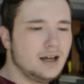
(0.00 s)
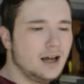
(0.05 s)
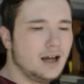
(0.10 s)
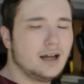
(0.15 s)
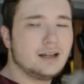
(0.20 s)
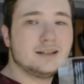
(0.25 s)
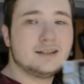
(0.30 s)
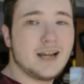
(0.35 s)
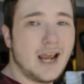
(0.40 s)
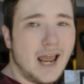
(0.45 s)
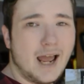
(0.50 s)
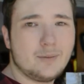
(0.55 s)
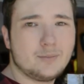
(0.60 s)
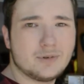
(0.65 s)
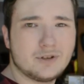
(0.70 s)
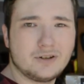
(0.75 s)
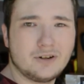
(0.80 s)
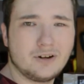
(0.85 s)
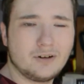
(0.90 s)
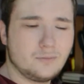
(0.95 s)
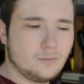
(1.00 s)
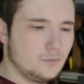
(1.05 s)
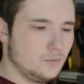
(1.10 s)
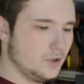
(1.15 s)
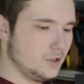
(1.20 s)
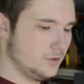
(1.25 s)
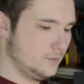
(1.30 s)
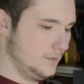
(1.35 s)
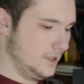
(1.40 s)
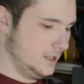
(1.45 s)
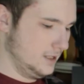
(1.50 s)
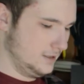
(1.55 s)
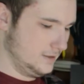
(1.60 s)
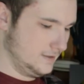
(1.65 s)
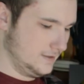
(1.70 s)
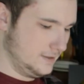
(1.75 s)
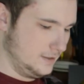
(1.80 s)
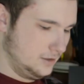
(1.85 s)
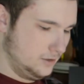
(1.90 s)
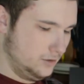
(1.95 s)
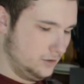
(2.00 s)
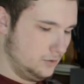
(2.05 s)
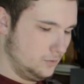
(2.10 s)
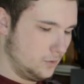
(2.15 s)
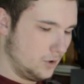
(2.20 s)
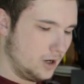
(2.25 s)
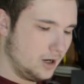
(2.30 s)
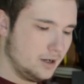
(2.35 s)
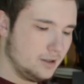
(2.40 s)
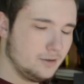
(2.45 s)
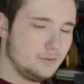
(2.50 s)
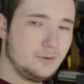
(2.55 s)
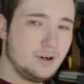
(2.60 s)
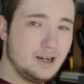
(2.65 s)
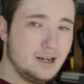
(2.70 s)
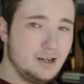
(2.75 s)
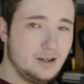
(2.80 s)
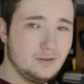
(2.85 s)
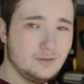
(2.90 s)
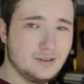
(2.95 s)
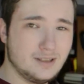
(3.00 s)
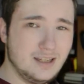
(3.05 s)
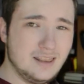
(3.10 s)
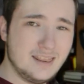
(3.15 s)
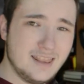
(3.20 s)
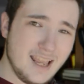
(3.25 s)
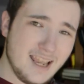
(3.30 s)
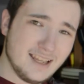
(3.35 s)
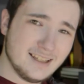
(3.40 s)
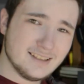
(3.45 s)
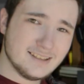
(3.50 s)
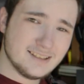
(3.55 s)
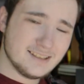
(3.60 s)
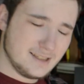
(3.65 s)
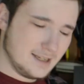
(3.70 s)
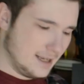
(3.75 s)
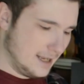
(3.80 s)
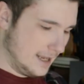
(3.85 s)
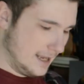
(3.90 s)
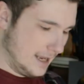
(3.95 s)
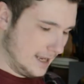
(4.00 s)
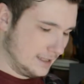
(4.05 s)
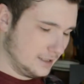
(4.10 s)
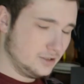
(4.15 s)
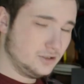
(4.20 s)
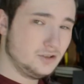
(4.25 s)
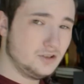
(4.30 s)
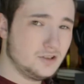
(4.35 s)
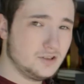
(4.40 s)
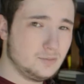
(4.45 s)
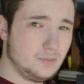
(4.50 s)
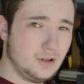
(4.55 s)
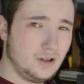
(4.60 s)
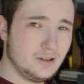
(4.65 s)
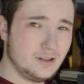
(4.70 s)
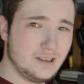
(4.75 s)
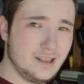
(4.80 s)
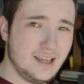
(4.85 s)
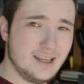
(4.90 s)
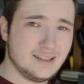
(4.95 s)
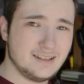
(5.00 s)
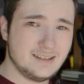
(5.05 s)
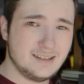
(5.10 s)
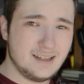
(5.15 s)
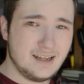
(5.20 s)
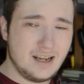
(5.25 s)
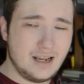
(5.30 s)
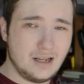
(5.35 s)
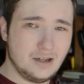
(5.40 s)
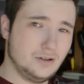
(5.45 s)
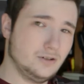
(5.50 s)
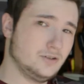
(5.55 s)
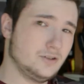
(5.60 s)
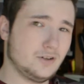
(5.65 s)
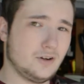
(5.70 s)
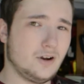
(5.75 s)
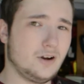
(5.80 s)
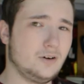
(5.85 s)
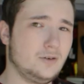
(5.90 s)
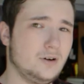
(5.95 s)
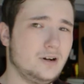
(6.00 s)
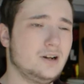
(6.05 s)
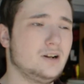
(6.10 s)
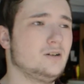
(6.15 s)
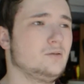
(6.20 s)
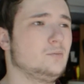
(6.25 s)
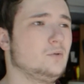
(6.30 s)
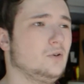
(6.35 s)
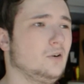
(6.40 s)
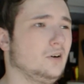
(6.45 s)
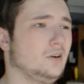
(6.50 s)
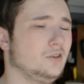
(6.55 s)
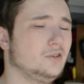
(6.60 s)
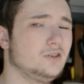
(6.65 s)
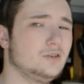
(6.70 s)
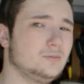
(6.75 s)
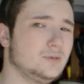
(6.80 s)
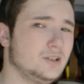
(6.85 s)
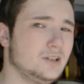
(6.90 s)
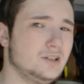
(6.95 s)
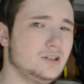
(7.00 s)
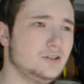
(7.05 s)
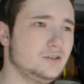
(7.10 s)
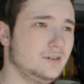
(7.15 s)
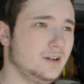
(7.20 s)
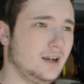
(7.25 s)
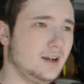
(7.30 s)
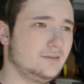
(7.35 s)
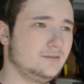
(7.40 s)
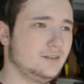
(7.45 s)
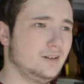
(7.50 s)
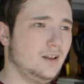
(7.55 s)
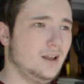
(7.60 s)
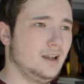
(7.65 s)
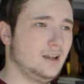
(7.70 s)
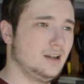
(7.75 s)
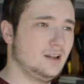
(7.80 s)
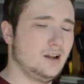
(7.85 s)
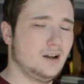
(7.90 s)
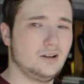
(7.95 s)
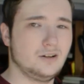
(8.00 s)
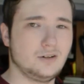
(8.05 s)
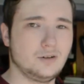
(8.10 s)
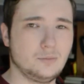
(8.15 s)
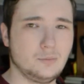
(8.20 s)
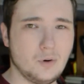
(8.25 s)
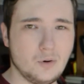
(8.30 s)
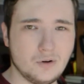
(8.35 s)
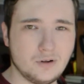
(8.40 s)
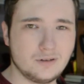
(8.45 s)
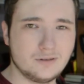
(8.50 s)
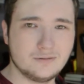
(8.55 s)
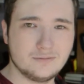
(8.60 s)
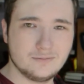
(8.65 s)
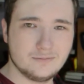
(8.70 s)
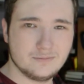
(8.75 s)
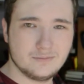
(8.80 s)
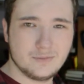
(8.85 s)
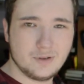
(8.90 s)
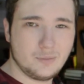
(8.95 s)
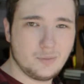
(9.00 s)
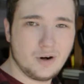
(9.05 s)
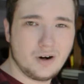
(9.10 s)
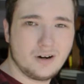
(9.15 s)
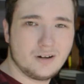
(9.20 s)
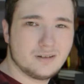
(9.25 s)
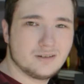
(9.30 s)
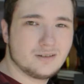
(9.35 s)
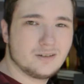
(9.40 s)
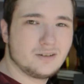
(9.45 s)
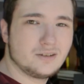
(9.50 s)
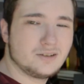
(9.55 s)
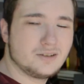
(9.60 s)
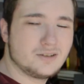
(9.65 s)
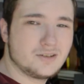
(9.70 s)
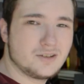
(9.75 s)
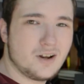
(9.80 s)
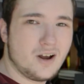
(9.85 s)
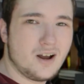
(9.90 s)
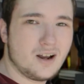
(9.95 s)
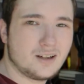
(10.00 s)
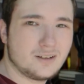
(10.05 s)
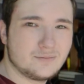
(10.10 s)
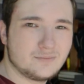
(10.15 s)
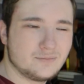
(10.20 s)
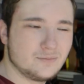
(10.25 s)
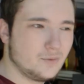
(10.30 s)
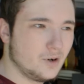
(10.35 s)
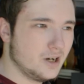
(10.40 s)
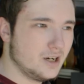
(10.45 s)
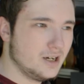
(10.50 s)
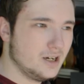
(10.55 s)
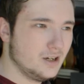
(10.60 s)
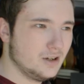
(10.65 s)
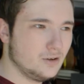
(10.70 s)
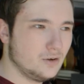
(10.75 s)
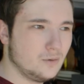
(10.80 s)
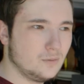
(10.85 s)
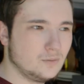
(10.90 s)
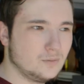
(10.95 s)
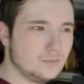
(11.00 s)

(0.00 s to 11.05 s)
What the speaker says: adapter, which means you wire the radio to this, and then you just plug this in your stock radio port. Normally you'd have to like cut your port apart on your stock radio